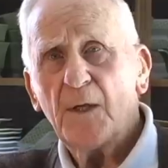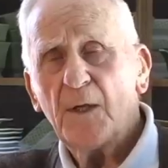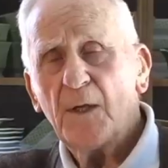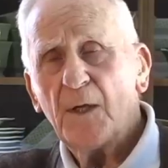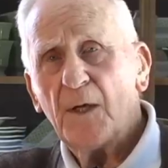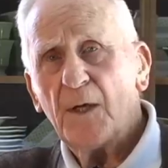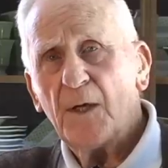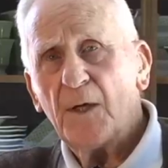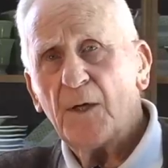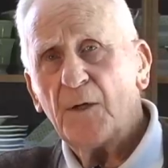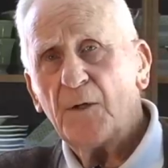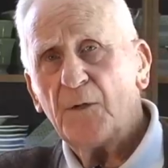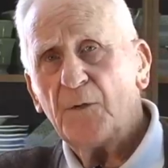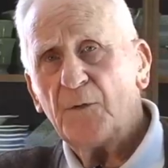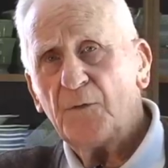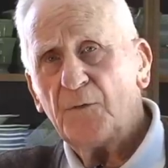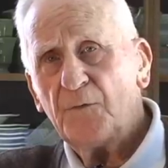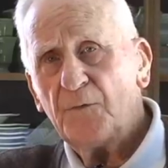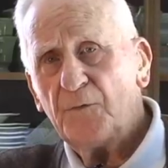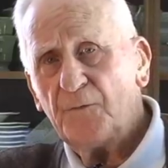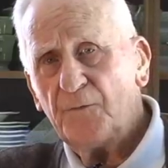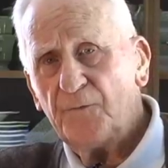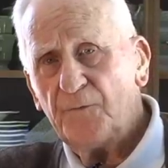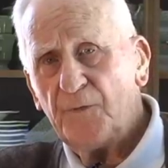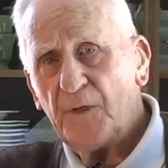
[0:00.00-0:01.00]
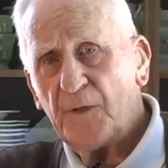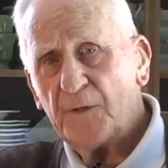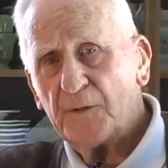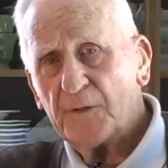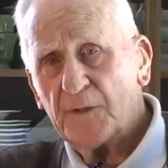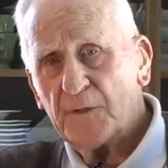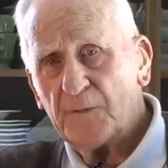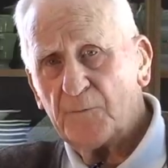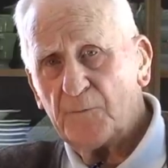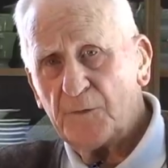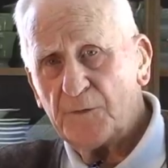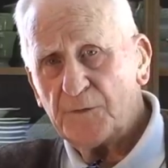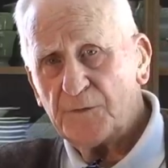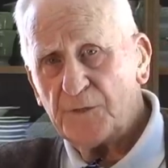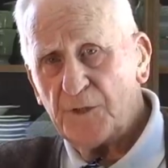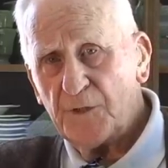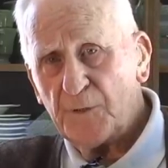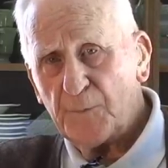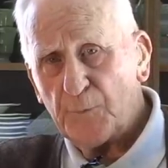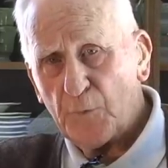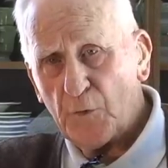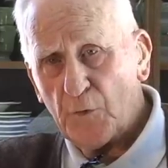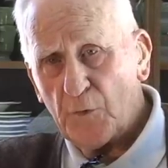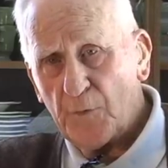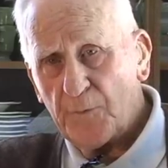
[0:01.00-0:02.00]
who felt it was
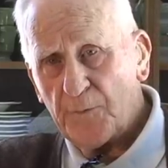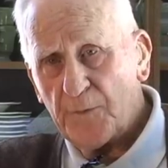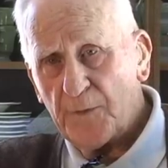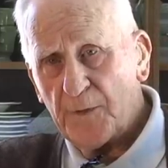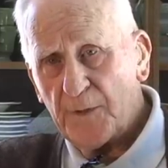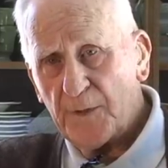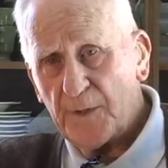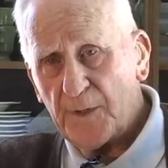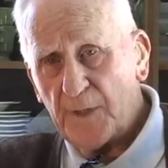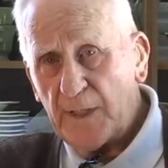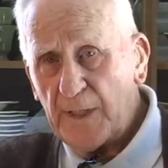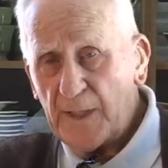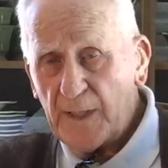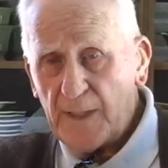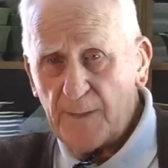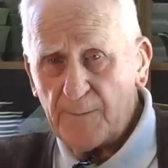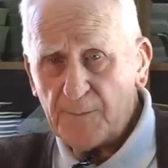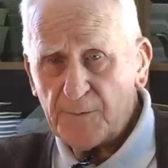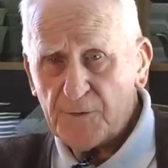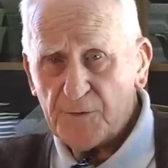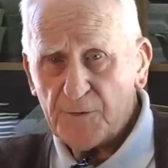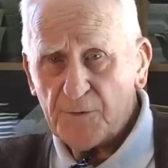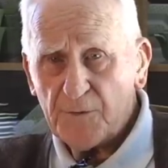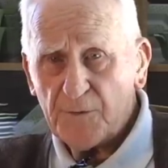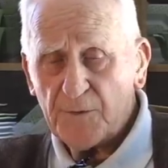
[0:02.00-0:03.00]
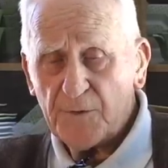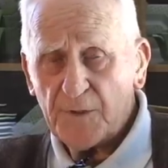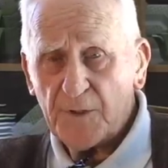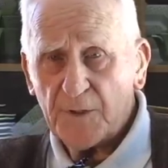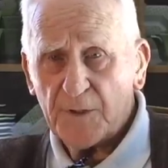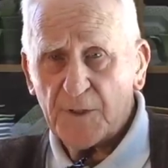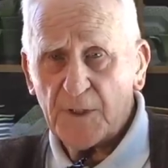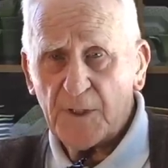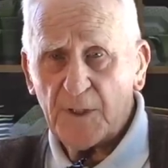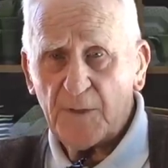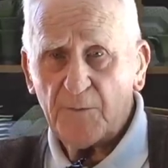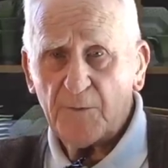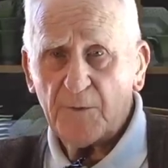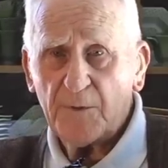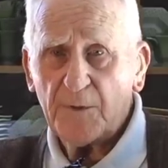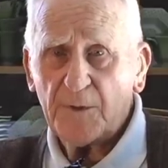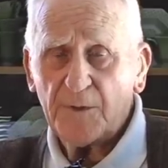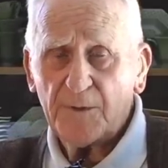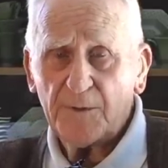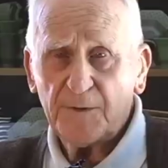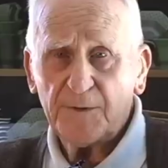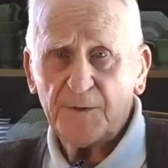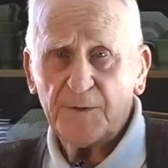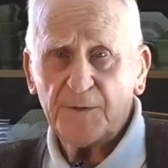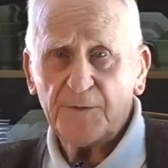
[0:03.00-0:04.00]
inappropriate, and I'm sure that they were
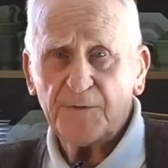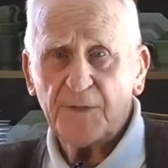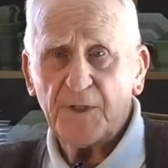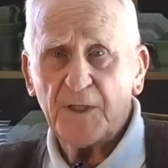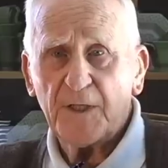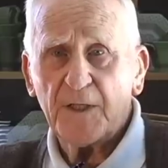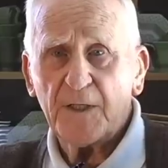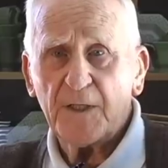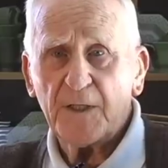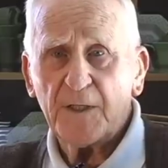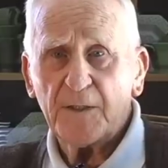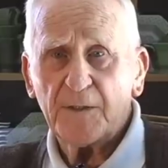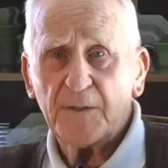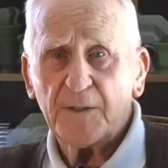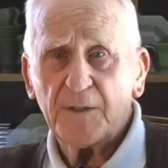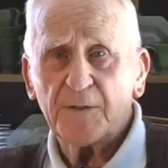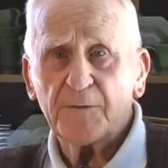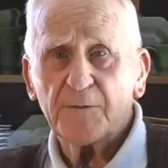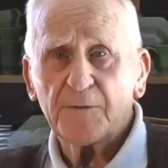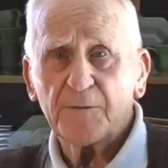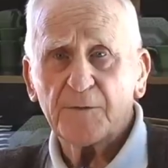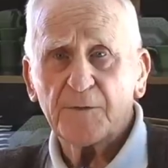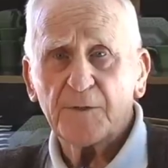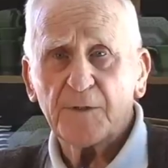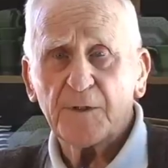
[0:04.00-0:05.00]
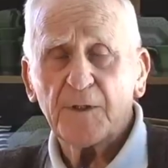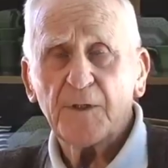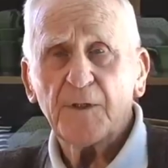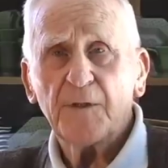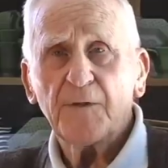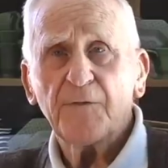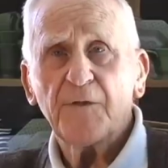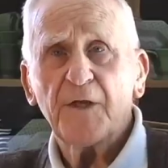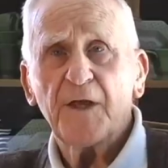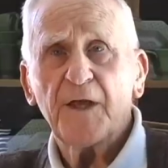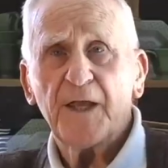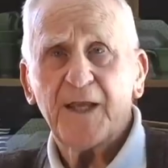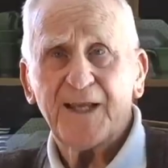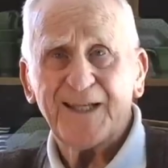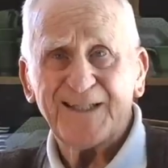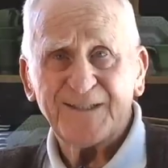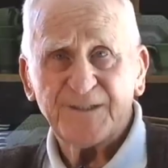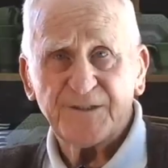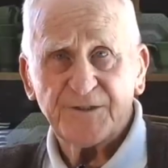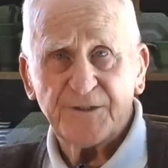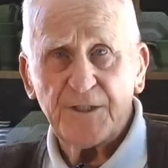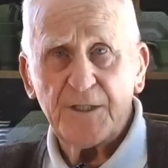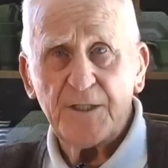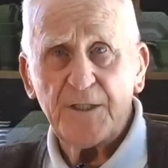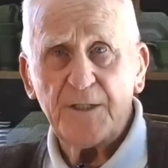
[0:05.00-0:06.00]
thinking that they had
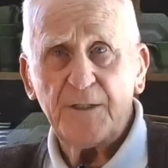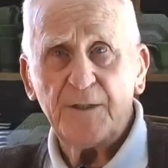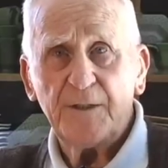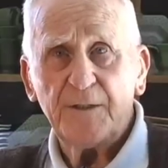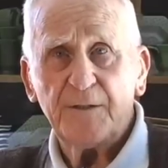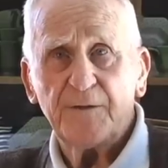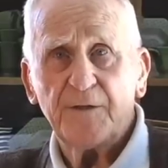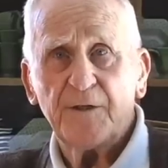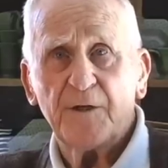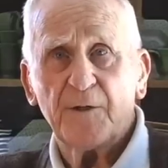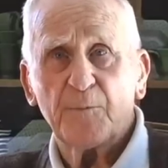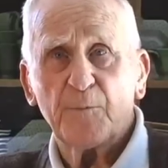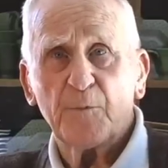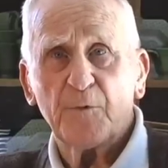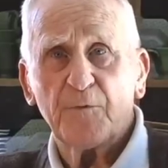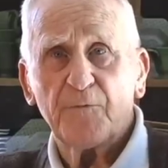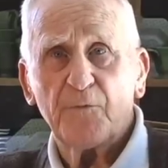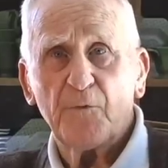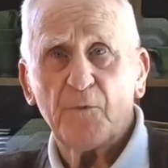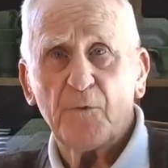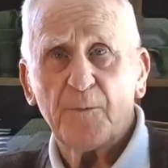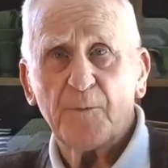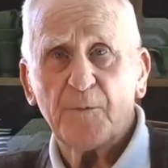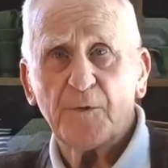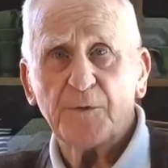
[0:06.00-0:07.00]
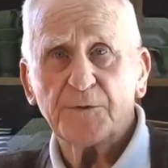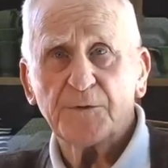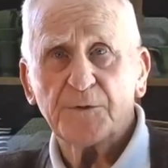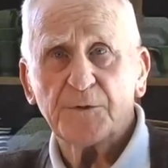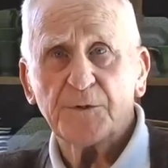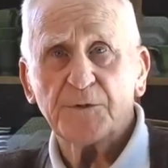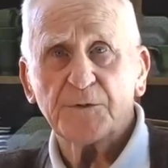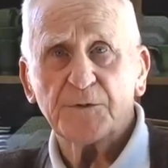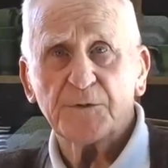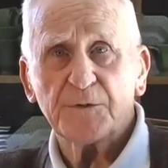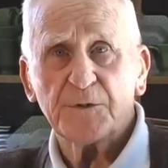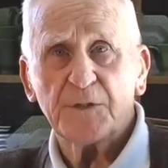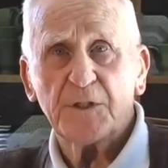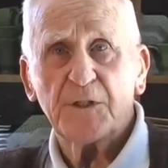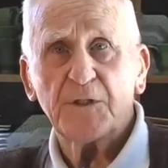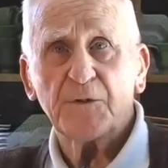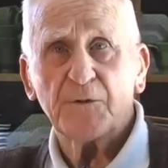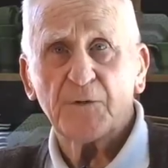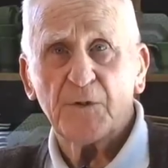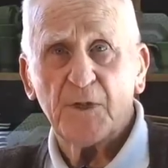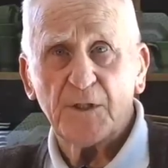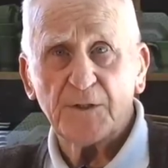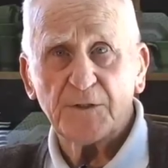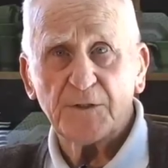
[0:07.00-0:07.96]
seen their performances either on